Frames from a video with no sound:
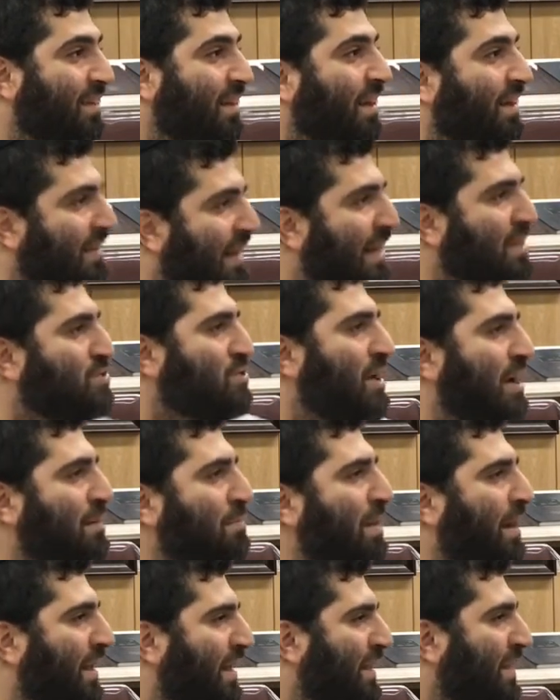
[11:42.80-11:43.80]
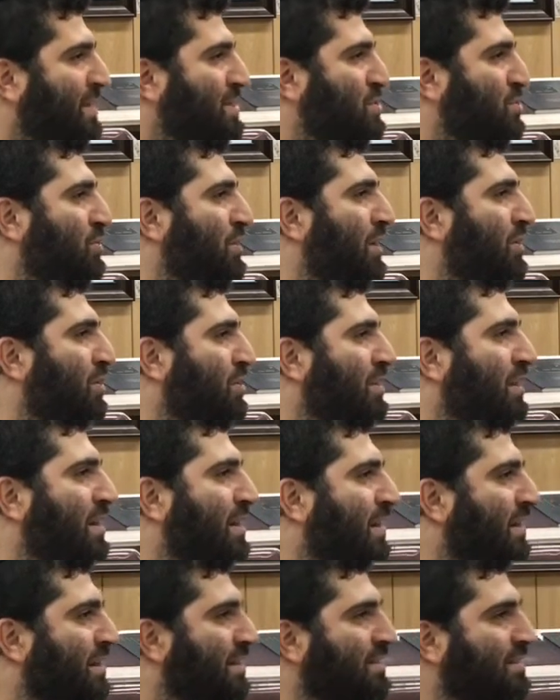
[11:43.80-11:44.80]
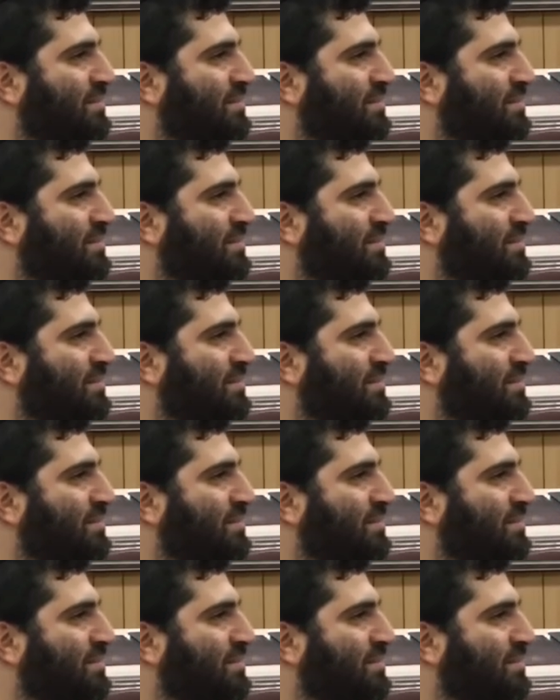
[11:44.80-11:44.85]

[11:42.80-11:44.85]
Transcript: And that's why I'm making a Surat Hodaya.